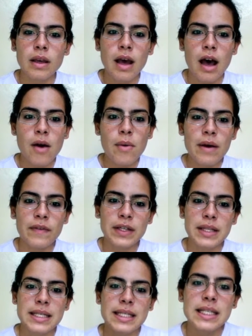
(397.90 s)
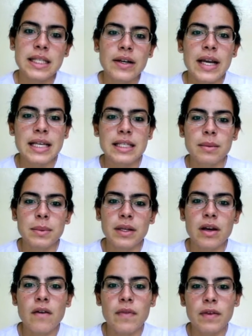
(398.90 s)
However, the sensory
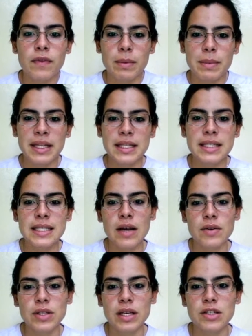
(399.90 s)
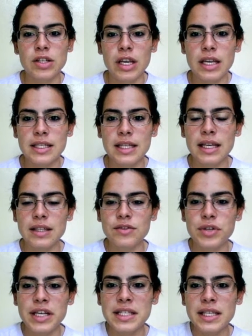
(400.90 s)
acceptance of the fermented sausage is
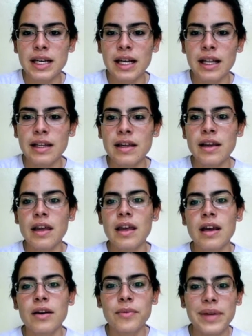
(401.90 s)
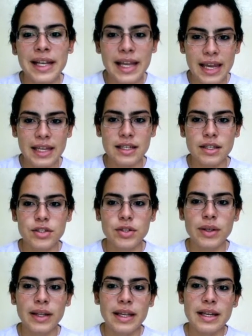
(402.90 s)
intrinsically related
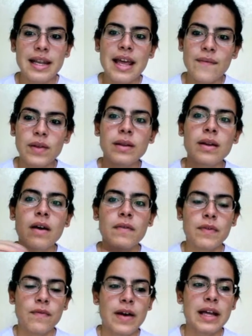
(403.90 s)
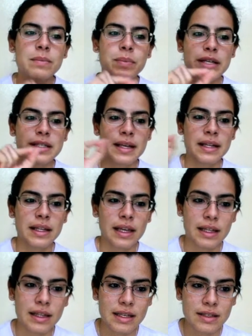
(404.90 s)
to the level of the fat present
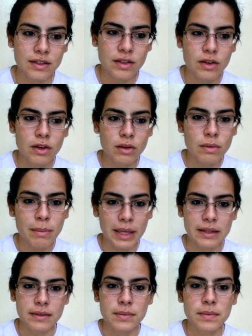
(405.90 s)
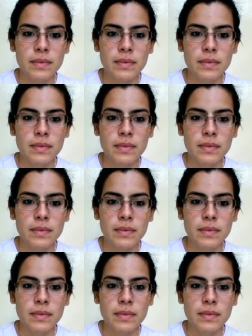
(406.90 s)
in this meat.